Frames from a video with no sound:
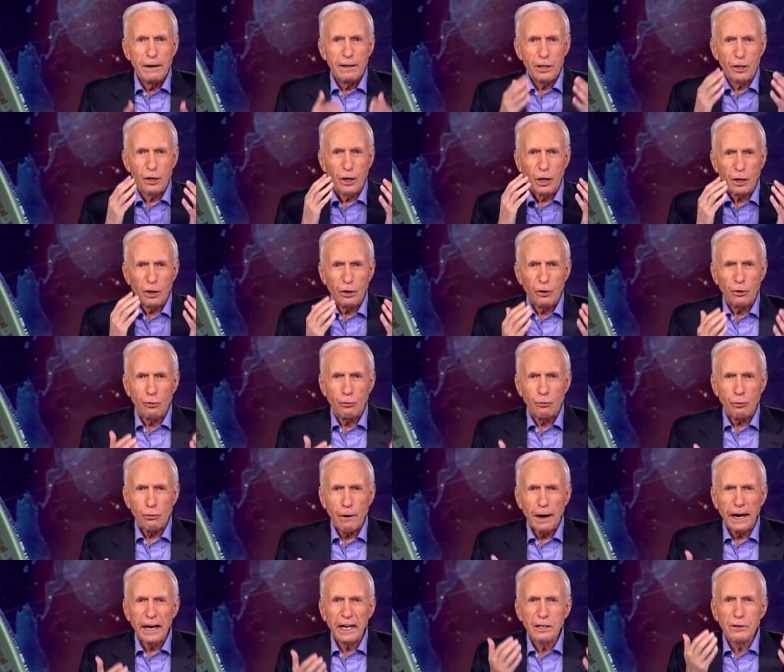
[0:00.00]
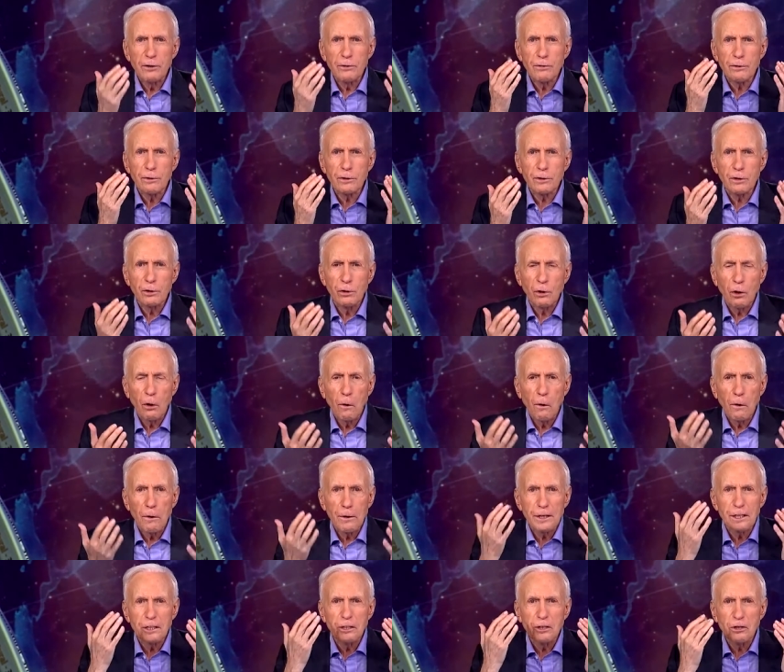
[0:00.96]
the greater
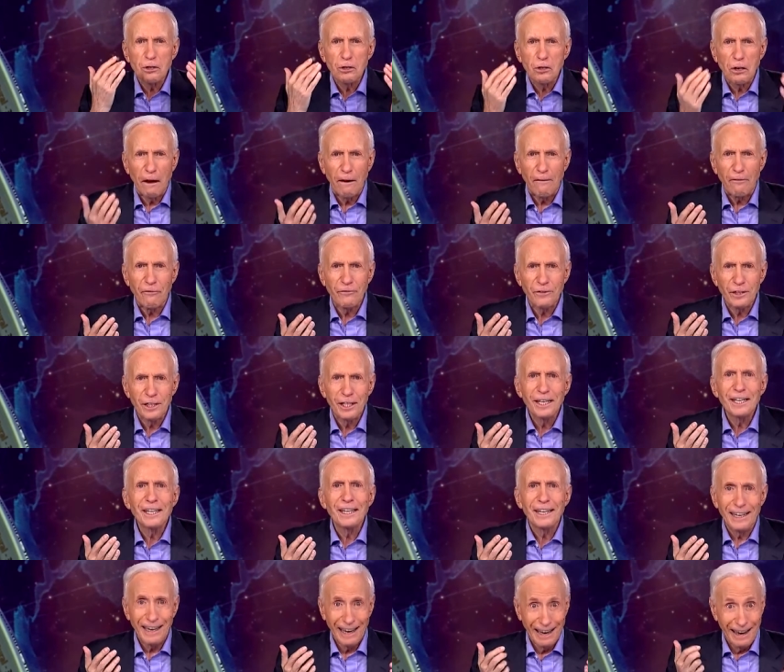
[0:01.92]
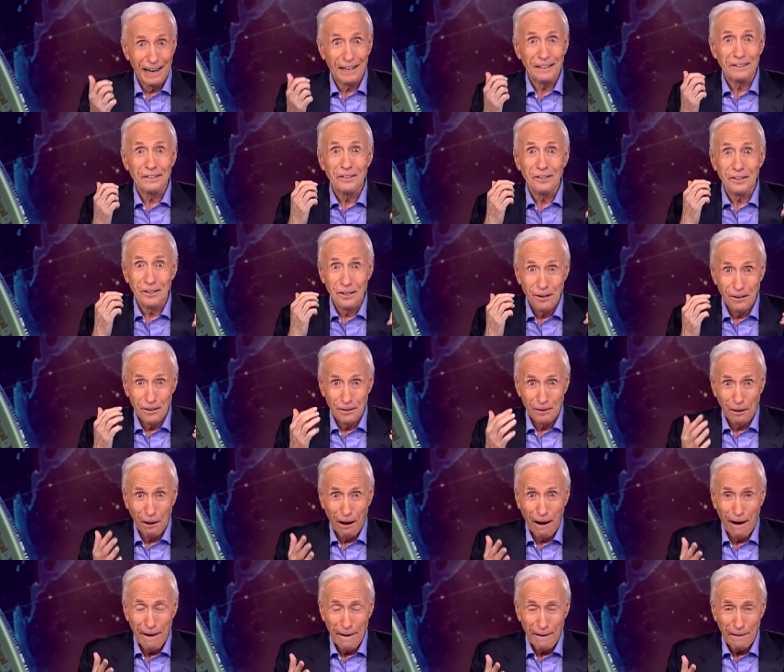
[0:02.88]
glory shift in your
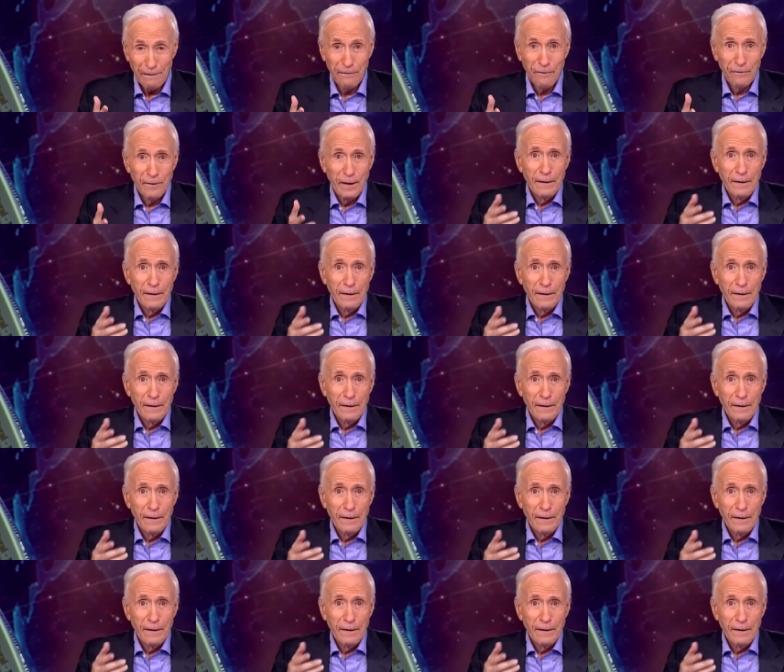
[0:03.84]
life.